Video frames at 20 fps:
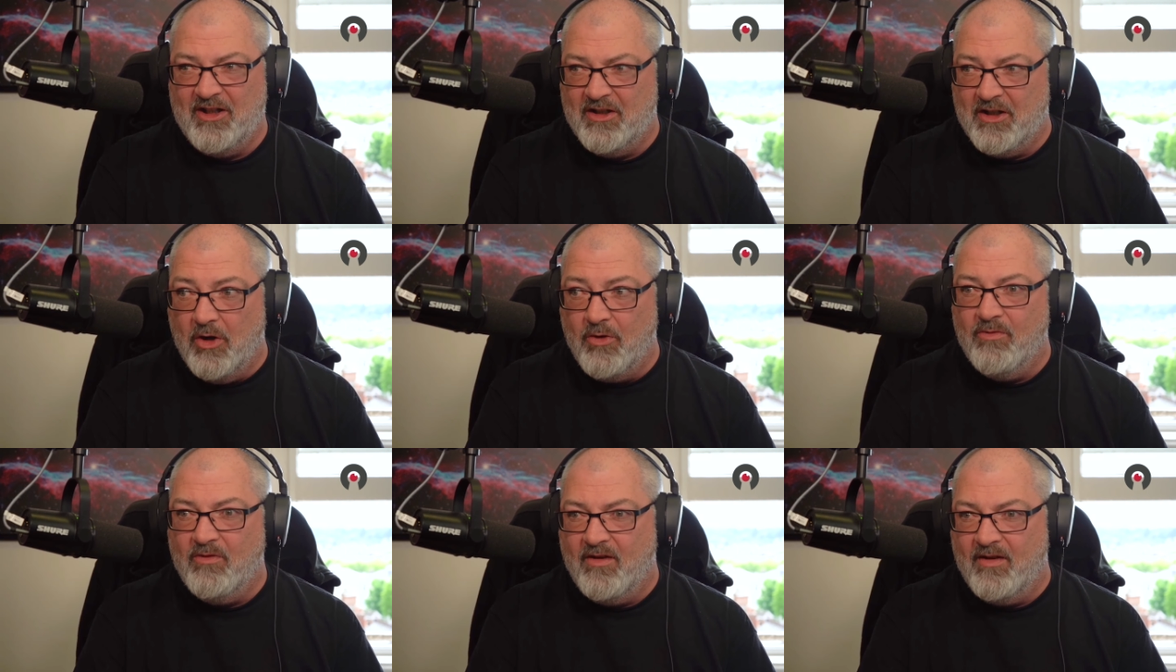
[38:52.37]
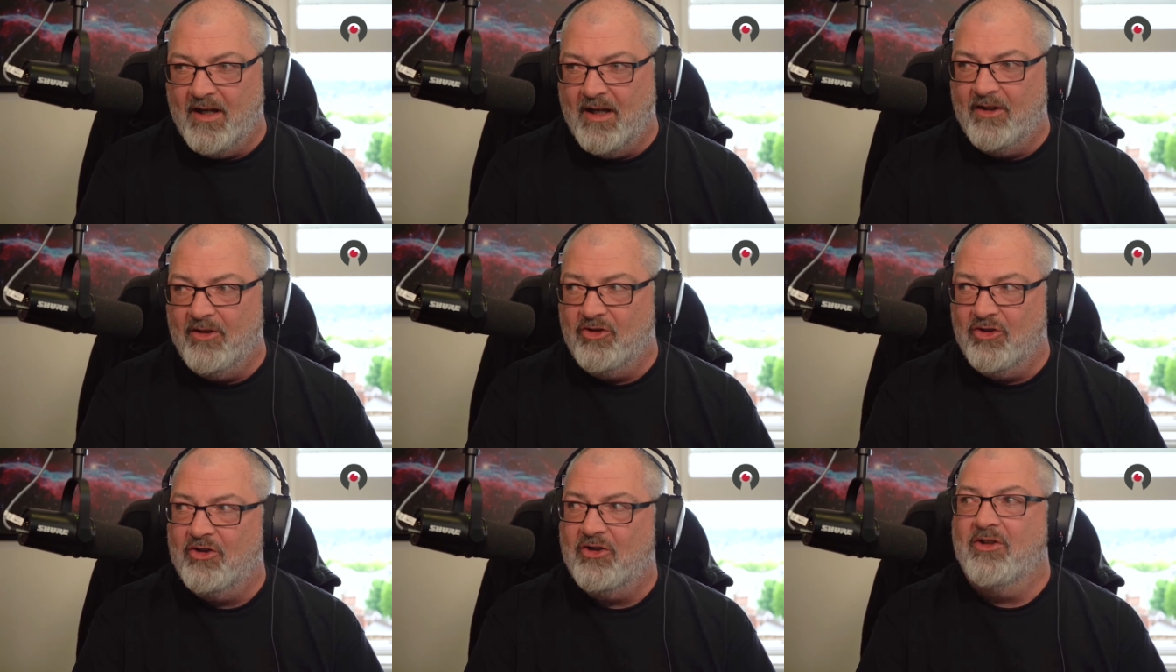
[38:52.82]
Don't
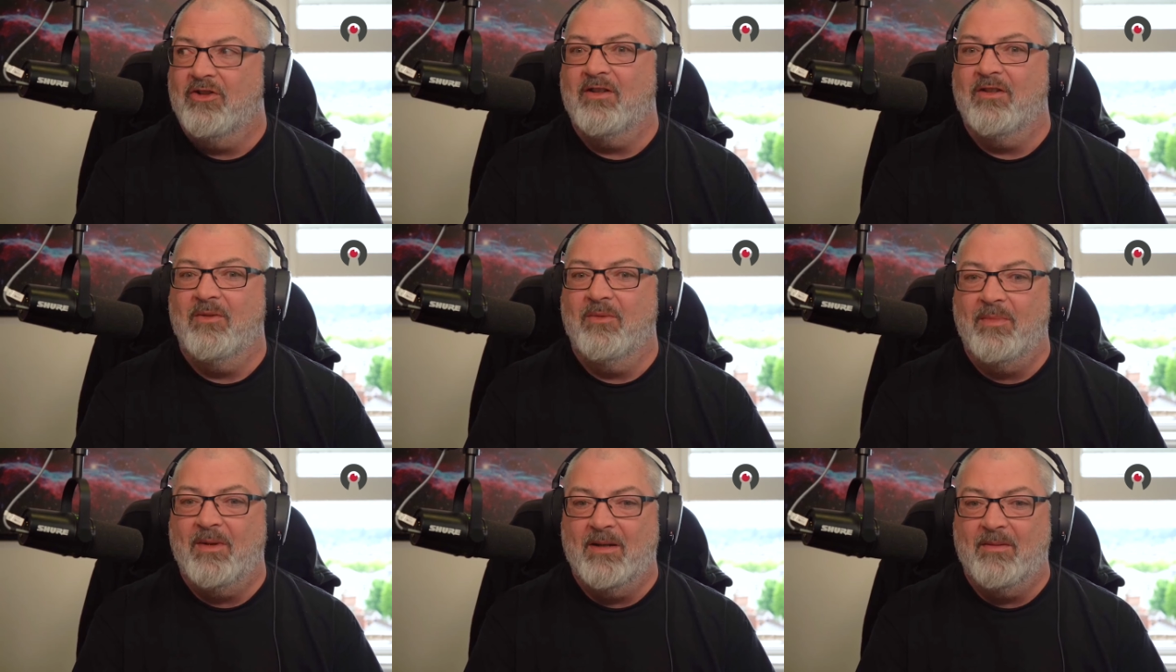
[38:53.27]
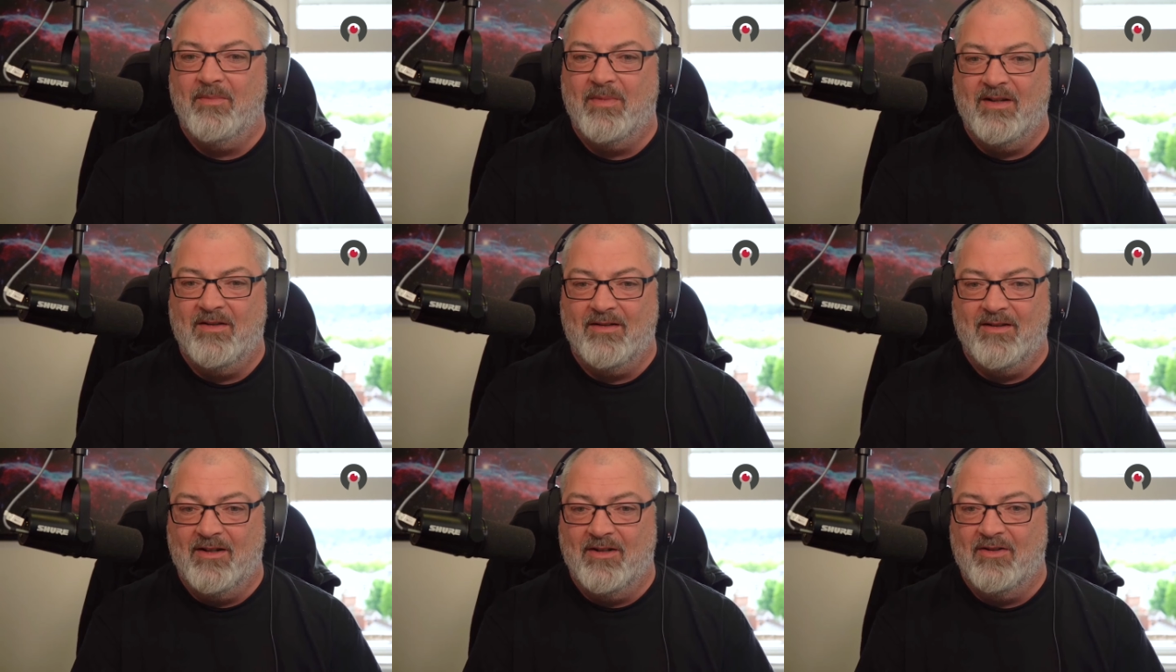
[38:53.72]
think just because they're a big
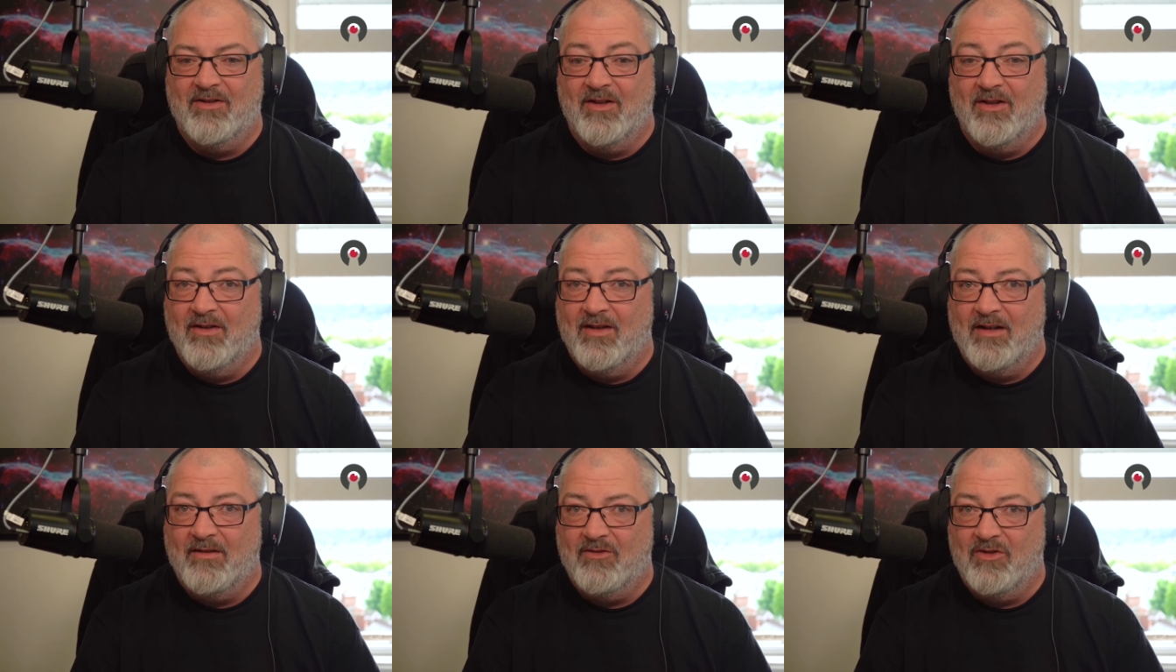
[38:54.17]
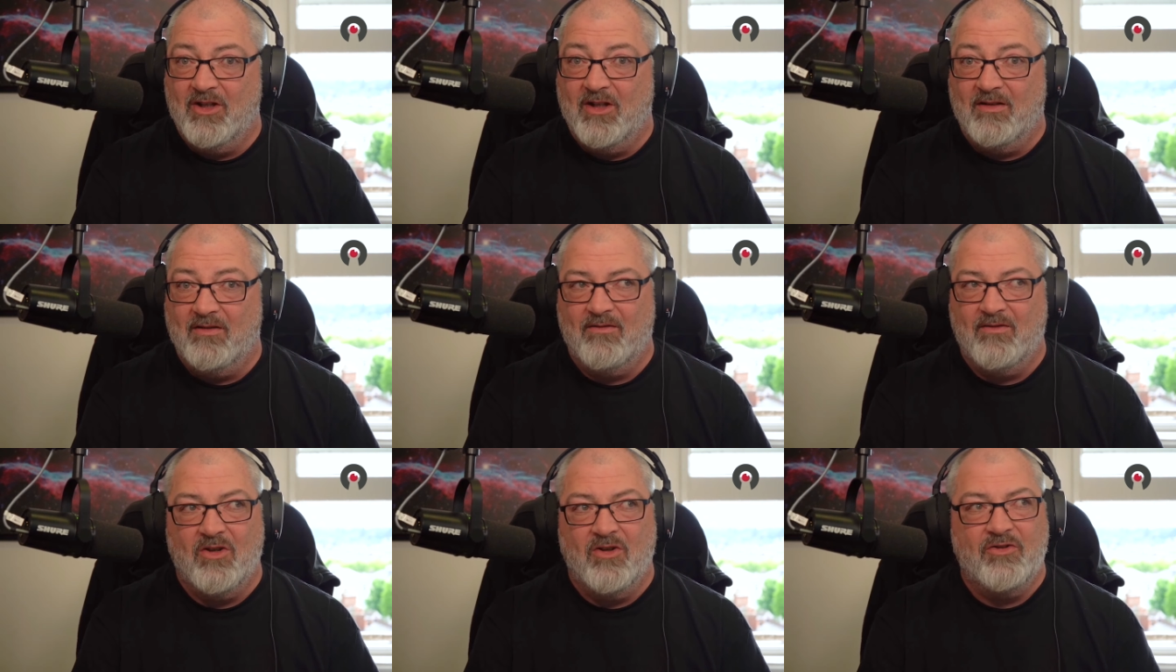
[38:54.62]
business that they've,
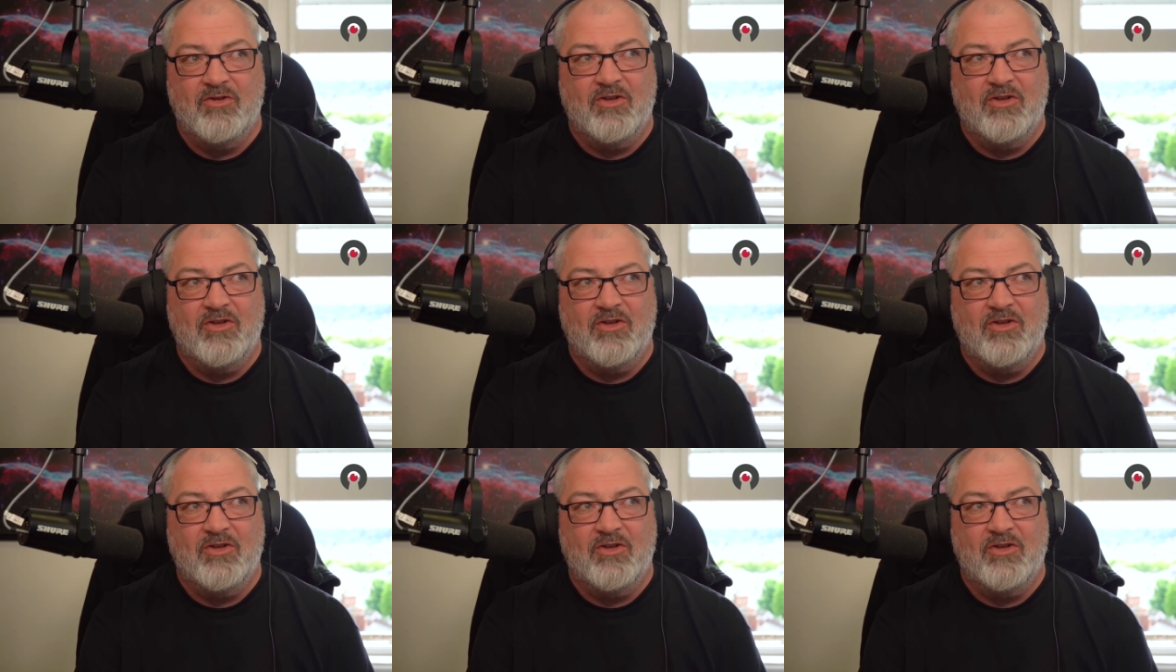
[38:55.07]
they've got